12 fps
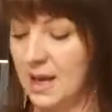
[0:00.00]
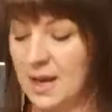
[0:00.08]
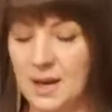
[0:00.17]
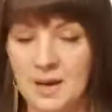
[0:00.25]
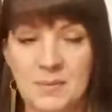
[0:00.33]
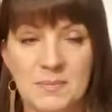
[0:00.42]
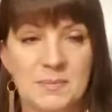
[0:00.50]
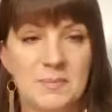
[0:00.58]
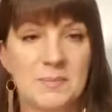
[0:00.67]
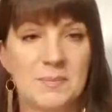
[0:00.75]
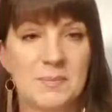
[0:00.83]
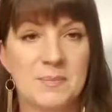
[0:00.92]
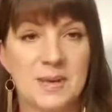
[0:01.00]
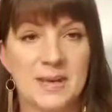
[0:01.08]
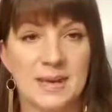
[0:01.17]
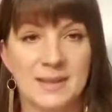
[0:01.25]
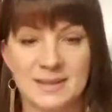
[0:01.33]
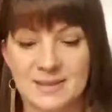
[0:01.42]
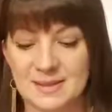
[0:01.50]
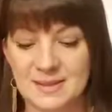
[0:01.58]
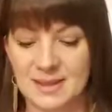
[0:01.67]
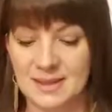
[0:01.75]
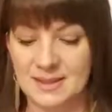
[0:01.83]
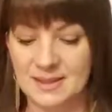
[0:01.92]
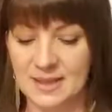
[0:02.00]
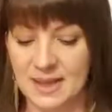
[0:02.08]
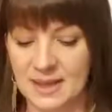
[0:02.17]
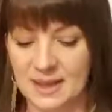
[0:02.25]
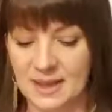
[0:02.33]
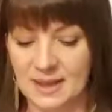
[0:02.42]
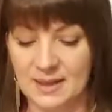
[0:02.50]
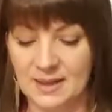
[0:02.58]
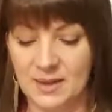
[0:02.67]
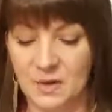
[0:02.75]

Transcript: um, because it's like uh,